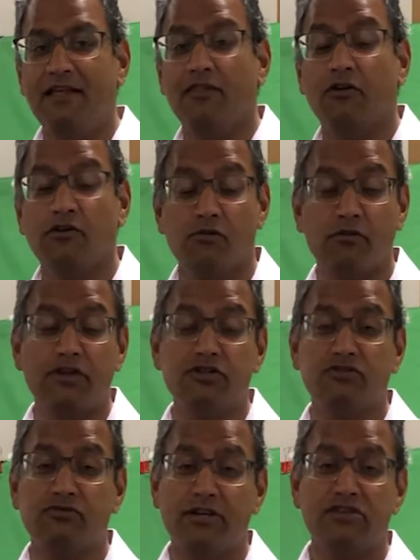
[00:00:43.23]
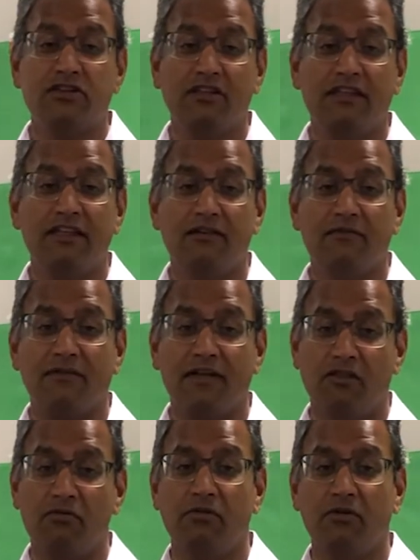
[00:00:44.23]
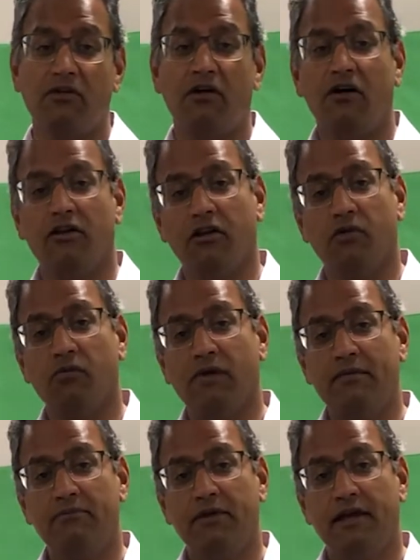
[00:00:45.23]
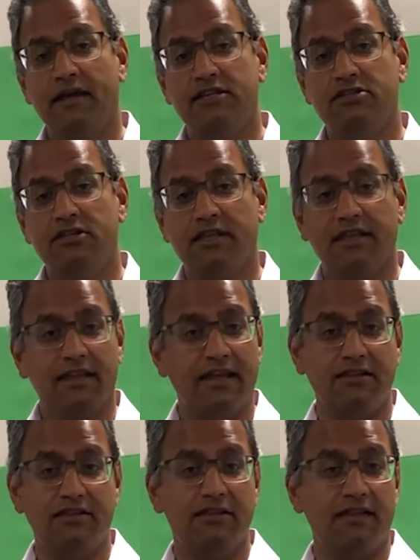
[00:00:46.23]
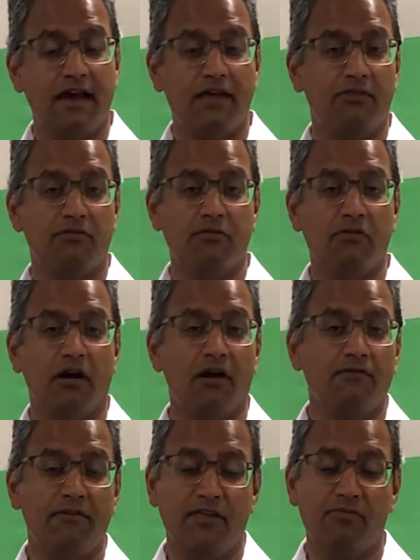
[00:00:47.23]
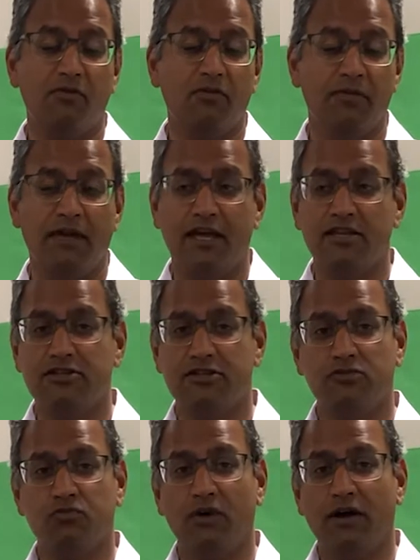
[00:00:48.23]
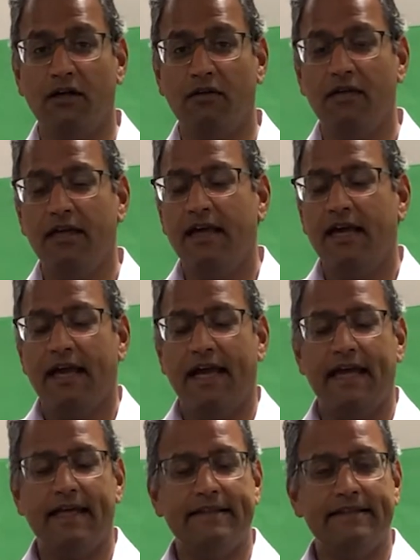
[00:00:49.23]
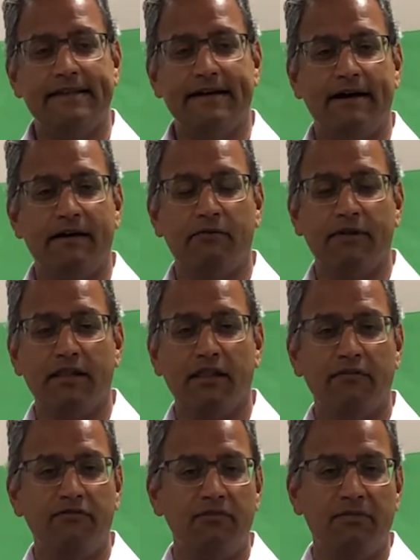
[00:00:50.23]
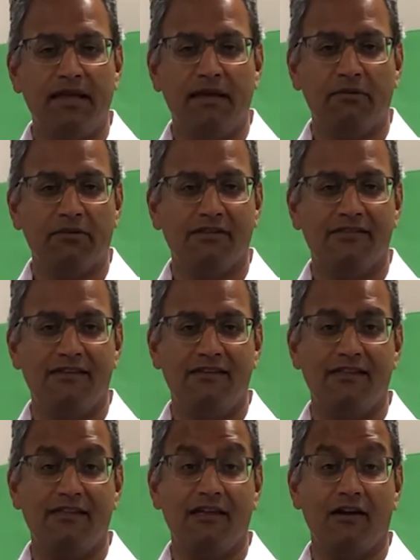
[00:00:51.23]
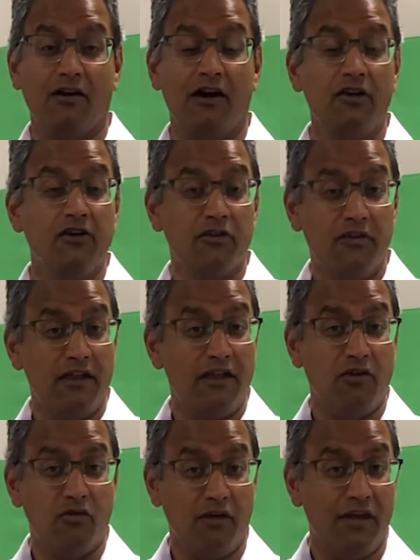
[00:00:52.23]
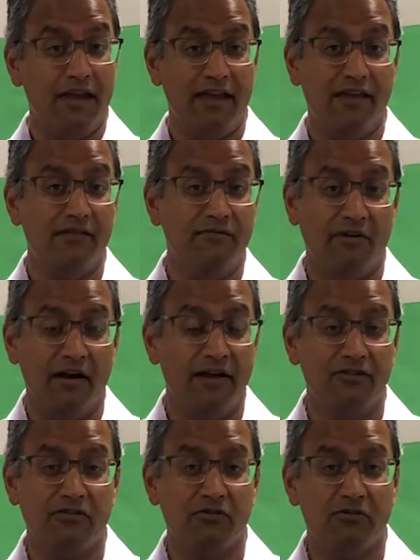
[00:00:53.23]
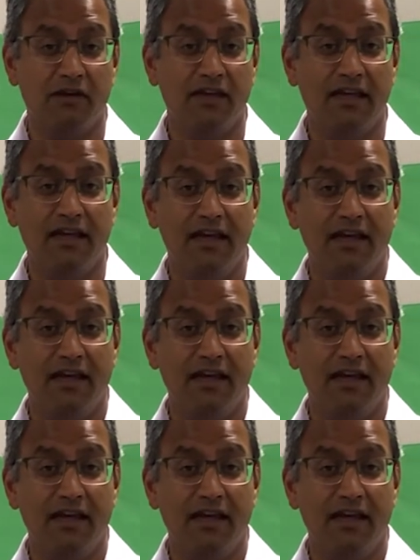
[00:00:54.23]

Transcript: There's a registration link available on our webpage. You can get to that through our Facebook page as well. And we'd love to be able to see you there. Under the gray advisory